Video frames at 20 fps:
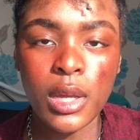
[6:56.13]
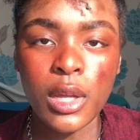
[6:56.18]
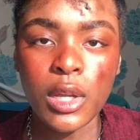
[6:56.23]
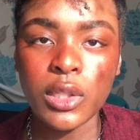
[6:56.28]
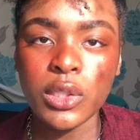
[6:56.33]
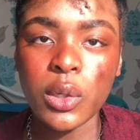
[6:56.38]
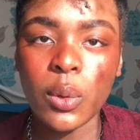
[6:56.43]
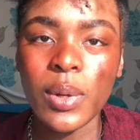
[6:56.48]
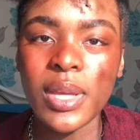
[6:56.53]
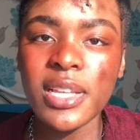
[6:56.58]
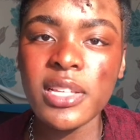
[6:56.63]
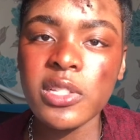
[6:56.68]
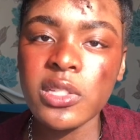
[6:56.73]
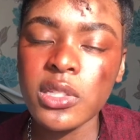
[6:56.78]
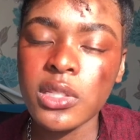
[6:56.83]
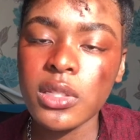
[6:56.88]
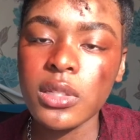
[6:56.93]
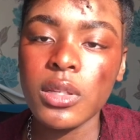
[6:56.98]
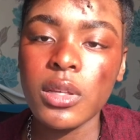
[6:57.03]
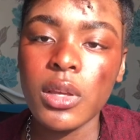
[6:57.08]
So
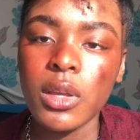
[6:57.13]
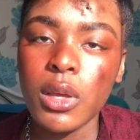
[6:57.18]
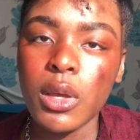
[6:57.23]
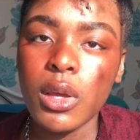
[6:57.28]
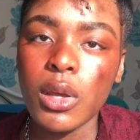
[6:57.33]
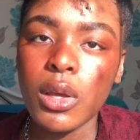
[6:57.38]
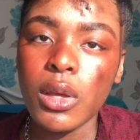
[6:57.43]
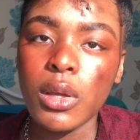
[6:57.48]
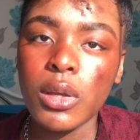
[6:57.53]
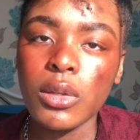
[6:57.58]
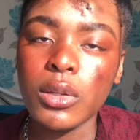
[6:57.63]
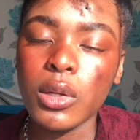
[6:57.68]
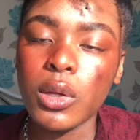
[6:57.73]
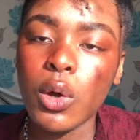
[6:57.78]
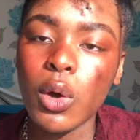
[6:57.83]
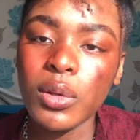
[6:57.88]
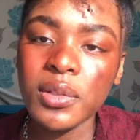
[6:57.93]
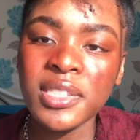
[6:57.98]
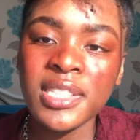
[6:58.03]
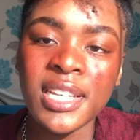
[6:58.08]
is the
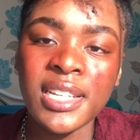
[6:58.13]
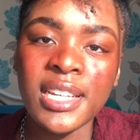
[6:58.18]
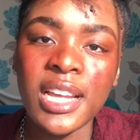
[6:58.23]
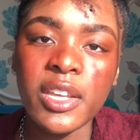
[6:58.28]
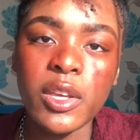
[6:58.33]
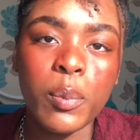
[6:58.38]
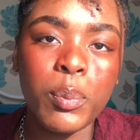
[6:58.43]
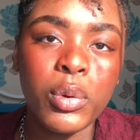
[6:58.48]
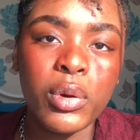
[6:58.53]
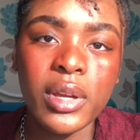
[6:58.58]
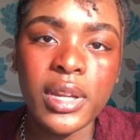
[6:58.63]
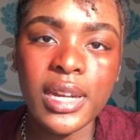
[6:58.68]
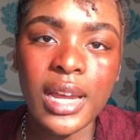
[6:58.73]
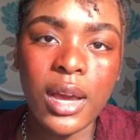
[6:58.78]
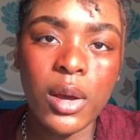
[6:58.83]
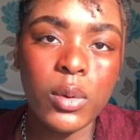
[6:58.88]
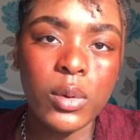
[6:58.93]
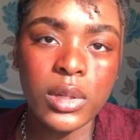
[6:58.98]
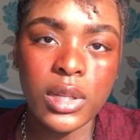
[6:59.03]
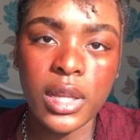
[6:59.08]
content that you're putting
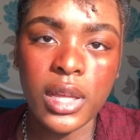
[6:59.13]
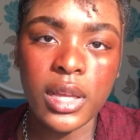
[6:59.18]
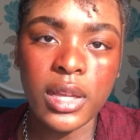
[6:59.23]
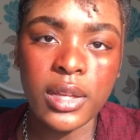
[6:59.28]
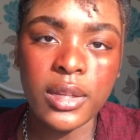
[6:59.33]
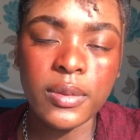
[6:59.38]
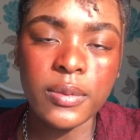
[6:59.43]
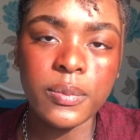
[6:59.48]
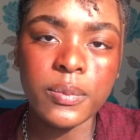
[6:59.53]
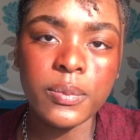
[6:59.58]
out there